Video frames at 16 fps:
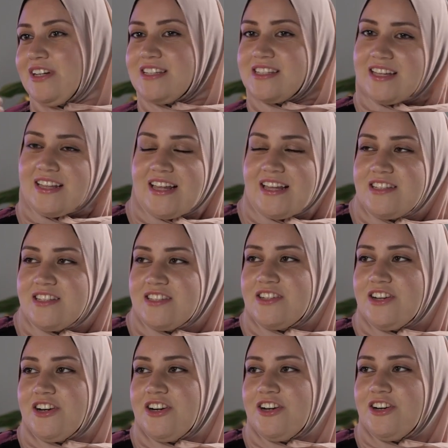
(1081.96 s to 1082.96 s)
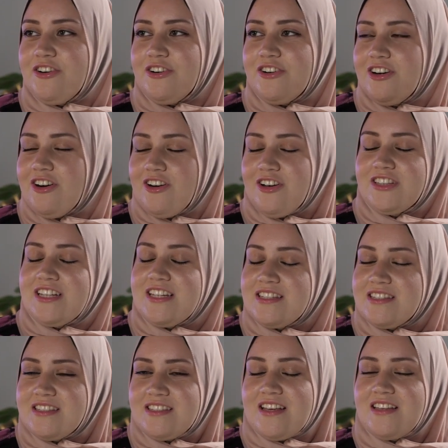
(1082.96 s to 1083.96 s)
or this cleanser or all
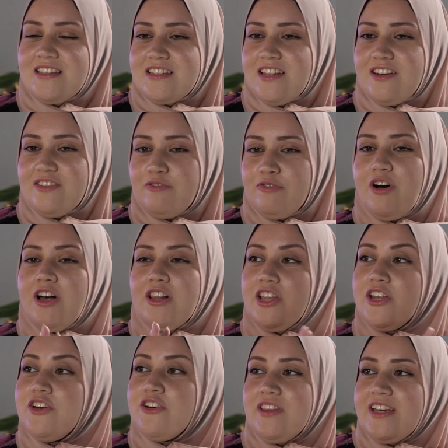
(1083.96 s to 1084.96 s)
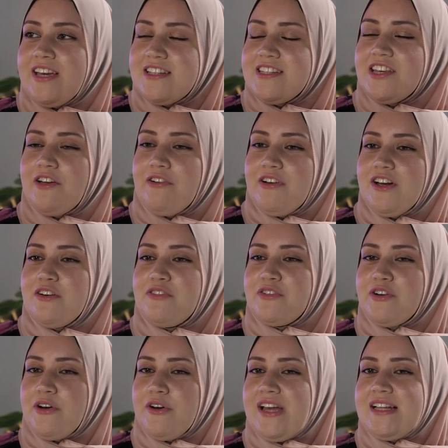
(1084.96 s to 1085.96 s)
these things that fall under the category
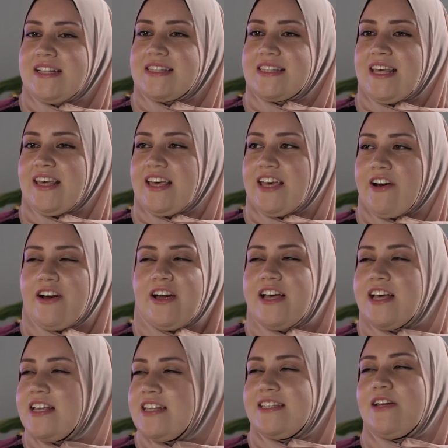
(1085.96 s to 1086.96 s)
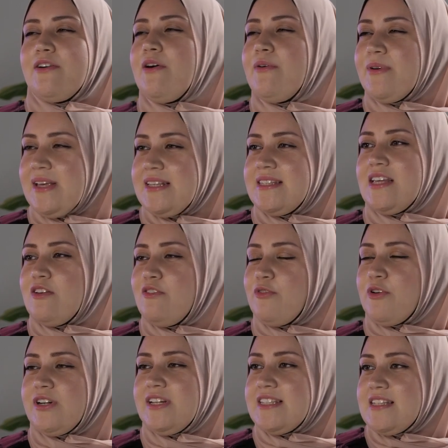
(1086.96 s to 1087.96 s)
of Korean skincare. Is there a reason
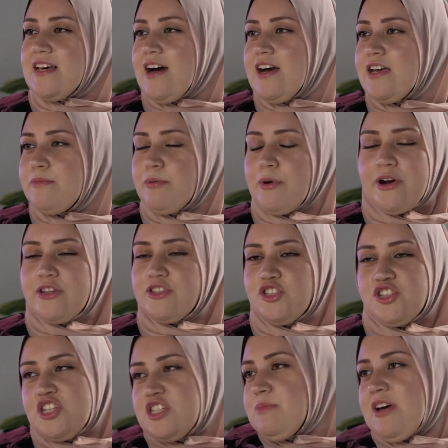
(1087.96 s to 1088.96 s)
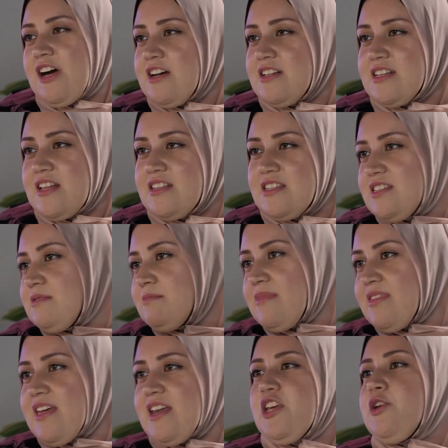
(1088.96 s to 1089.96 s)
for this hype, or it's just because it's
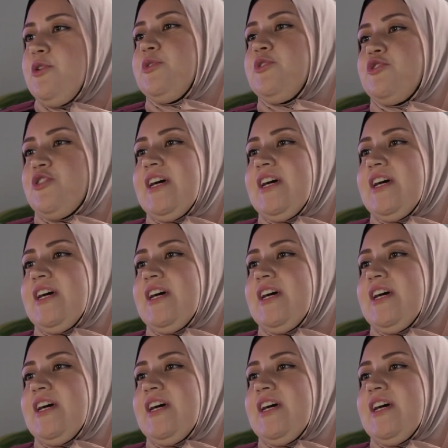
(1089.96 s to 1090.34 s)
the new